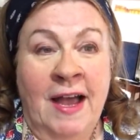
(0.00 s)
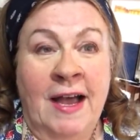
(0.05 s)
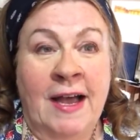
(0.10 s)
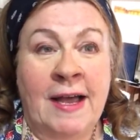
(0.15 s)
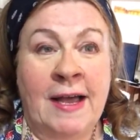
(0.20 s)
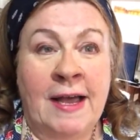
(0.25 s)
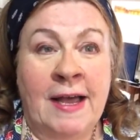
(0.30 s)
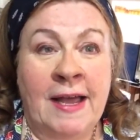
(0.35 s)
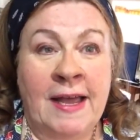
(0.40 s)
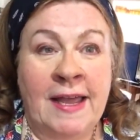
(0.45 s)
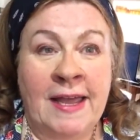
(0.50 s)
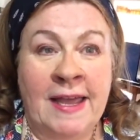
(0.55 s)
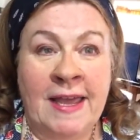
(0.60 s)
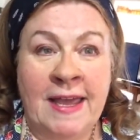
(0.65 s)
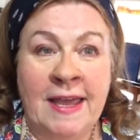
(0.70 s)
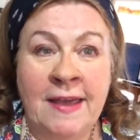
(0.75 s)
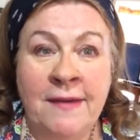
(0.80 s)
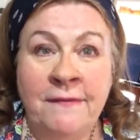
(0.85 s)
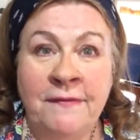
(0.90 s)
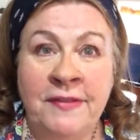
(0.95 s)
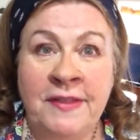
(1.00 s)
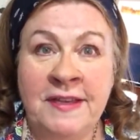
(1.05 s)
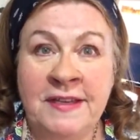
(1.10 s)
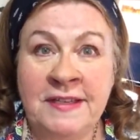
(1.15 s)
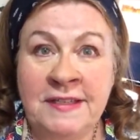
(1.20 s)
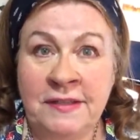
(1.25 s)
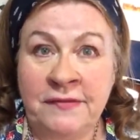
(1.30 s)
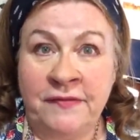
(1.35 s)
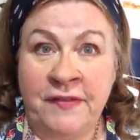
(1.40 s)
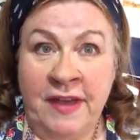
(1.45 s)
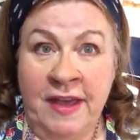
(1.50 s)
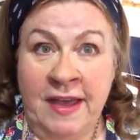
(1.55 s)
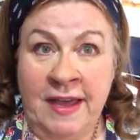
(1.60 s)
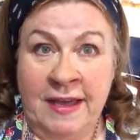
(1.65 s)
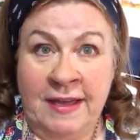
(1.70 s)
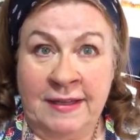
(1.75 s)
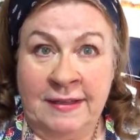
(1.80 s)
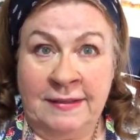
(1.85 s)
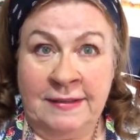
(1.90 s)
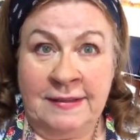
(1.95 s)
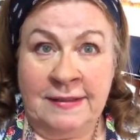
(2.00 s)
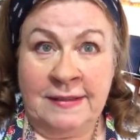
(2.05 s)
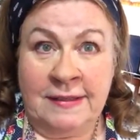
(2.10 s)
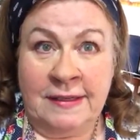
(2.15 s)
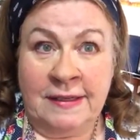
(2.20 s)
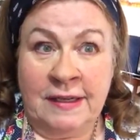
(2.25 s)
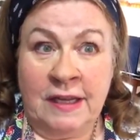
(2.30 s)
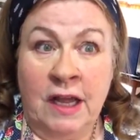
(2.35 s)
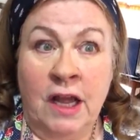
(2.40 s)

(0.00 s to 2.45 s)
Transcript: Uh, if this fails,